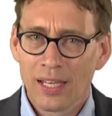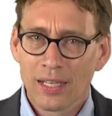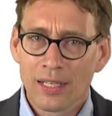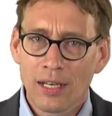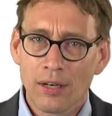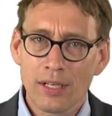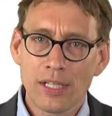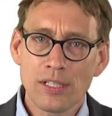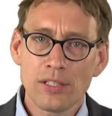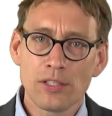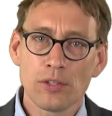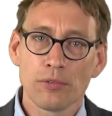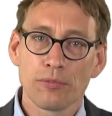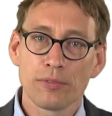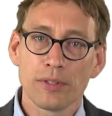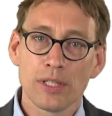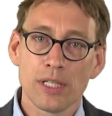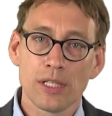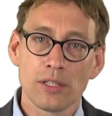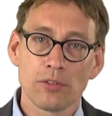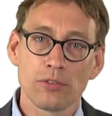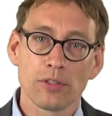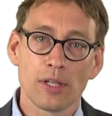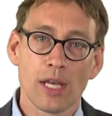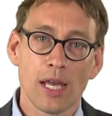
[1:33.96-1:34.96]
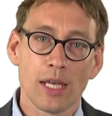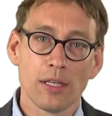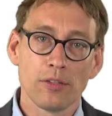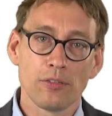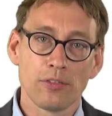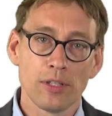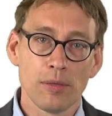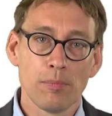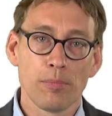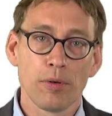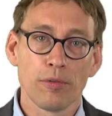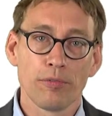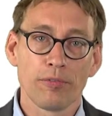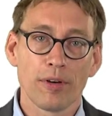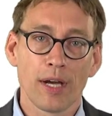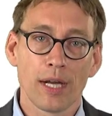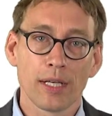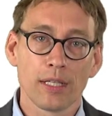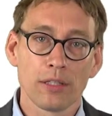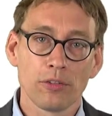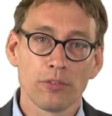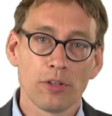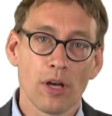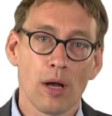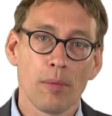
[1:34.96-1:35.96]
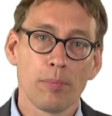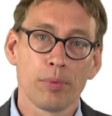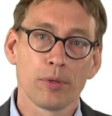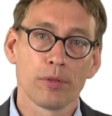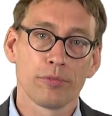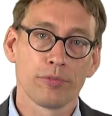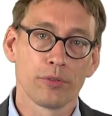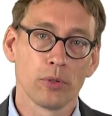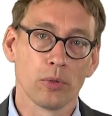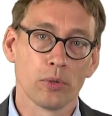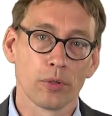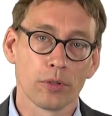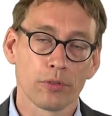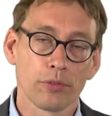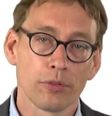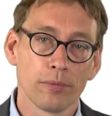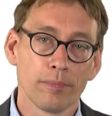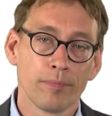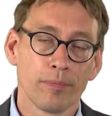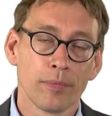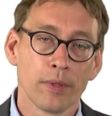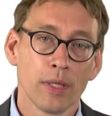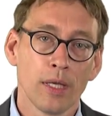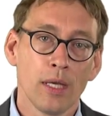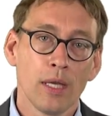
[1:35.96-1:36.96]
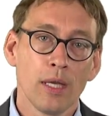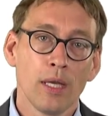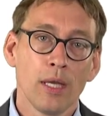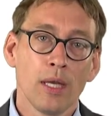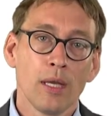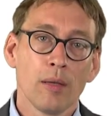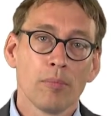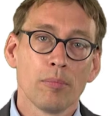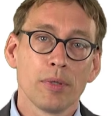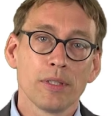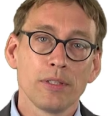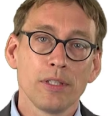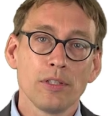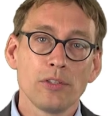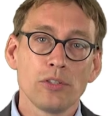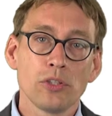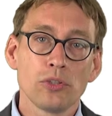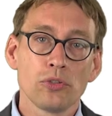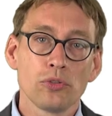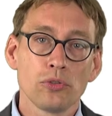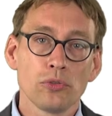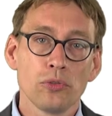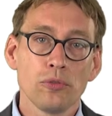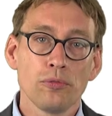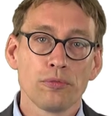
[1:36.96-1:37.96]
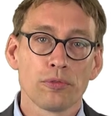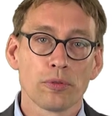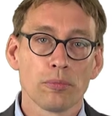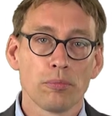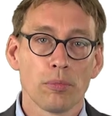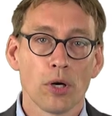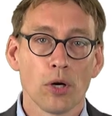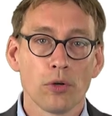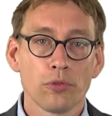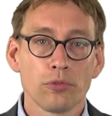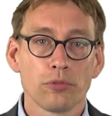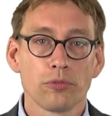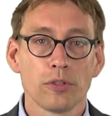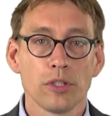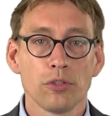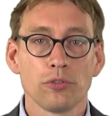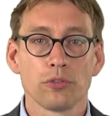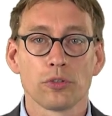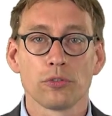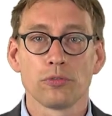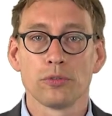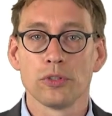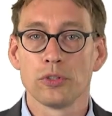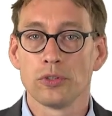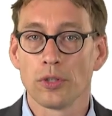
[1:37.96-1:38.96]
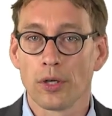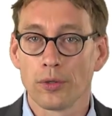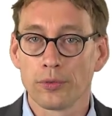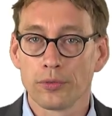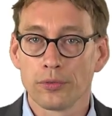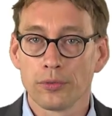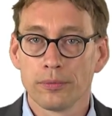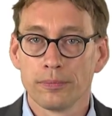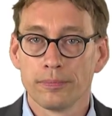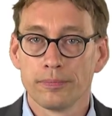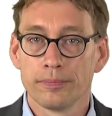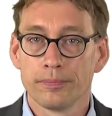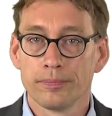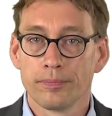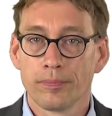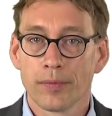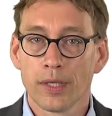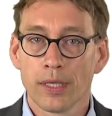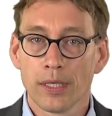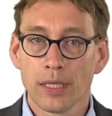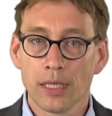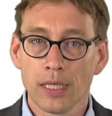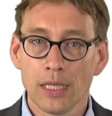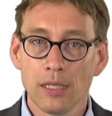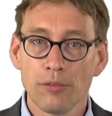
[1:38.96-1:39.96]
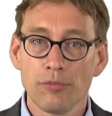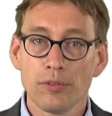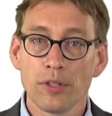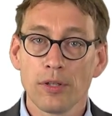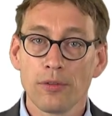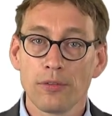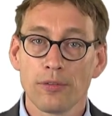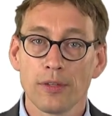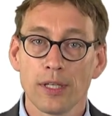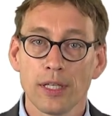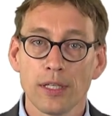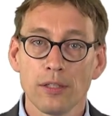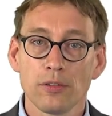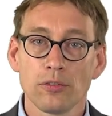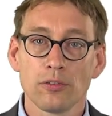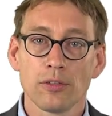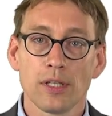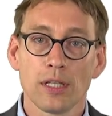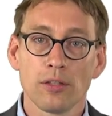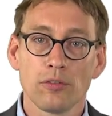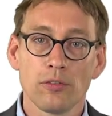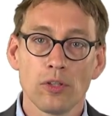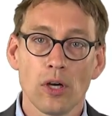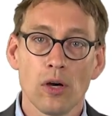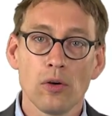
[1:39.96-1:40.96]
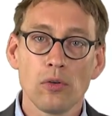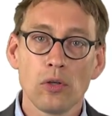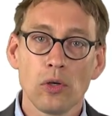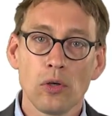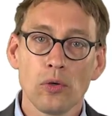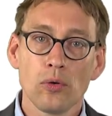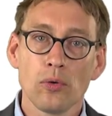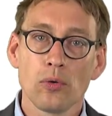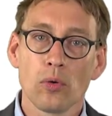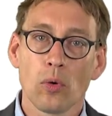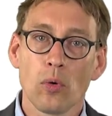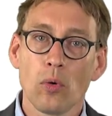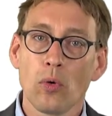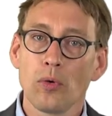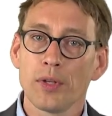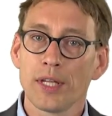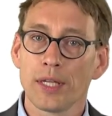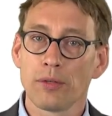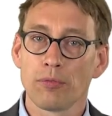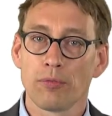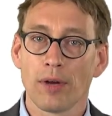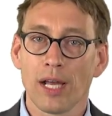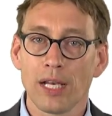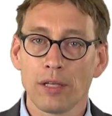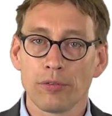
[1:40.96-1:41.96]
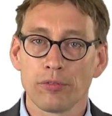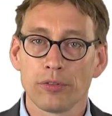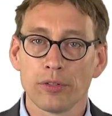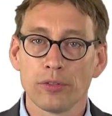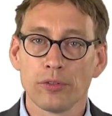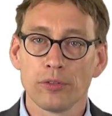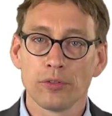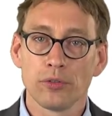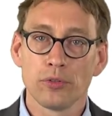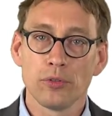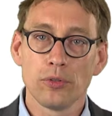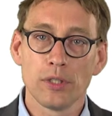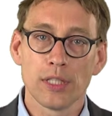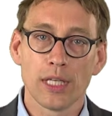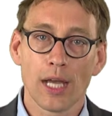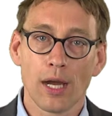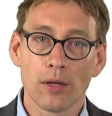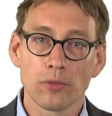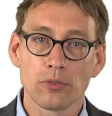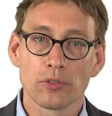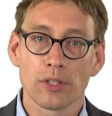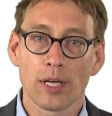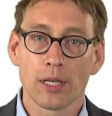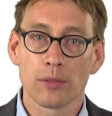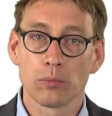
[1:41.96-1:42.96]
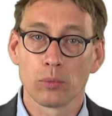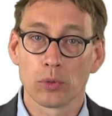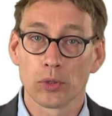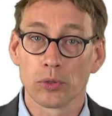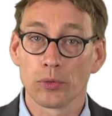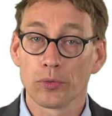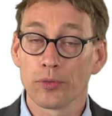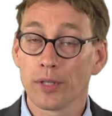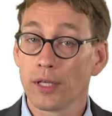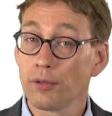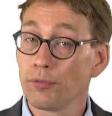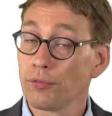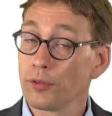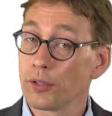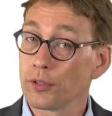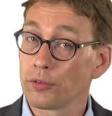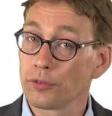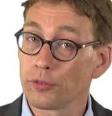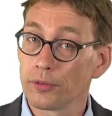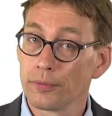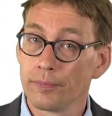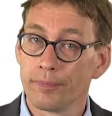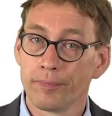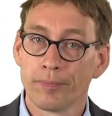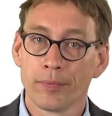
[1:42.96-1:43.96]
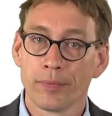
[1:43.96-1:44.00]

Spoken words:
Now, this is a simplified example, of course, but this is true for most research results, even the things that don't look all that relevant to the outside world at first.